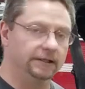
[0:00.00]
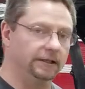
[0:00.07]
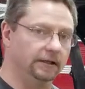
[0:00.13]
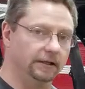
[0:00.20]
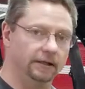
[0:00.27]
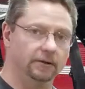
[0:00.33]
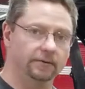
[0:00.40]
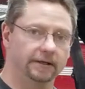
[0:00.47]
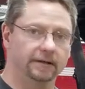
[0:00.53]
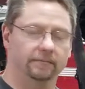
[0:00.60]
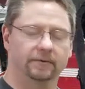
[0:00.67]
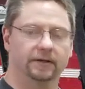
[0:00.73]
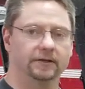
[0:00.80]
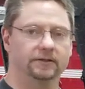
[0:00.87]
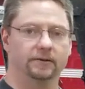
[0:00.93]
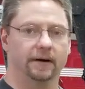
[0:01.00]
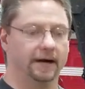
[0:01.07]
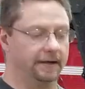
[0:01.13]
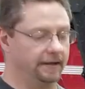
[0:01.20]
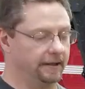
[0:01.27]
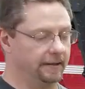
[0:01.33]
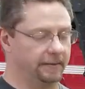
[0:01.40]
you load them things
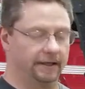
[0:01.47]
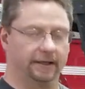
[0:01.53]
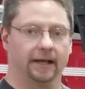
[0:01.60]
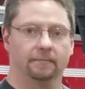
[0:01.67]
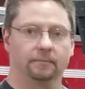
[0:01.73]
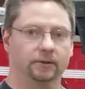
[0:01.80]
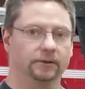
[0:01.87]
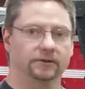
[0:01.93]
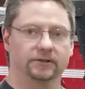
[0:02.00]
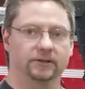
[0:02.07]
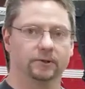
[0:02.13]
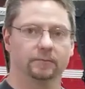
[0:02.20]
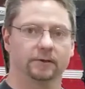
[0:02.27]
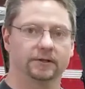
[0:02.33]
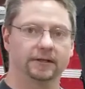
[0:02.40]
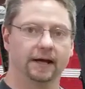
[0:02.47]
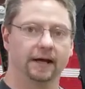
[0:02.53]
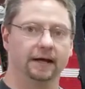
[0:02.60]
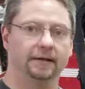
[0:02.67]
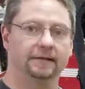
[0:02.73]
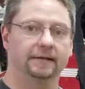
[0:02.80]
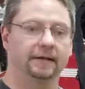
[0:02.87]
right up and they pull super
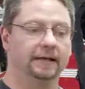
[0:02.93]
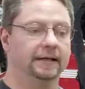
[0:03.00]
tight.